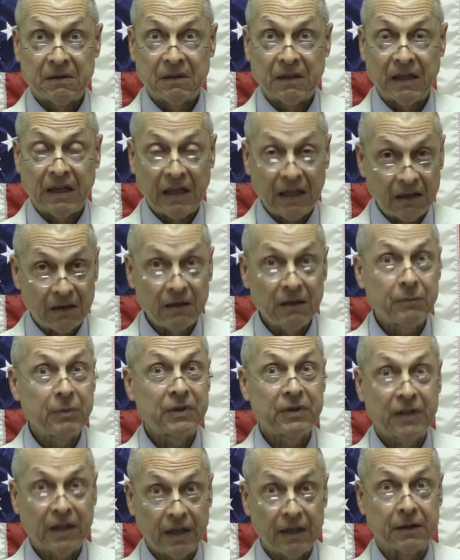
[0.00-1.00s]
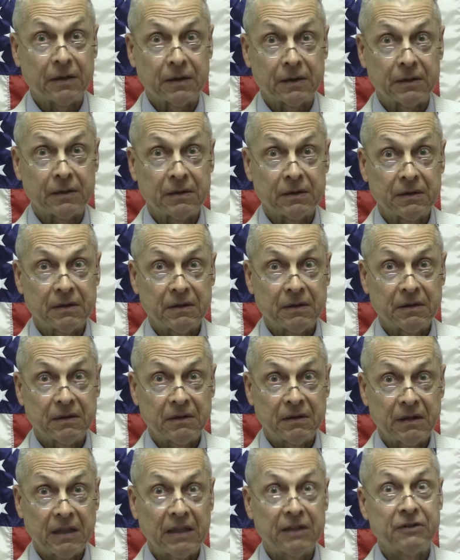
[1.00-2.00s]
Handle it with care
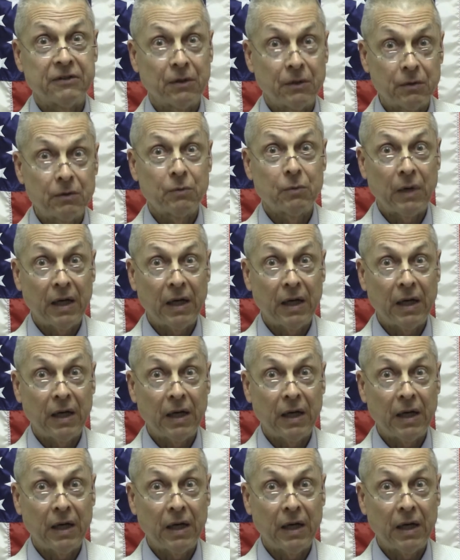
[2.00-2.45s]
and don't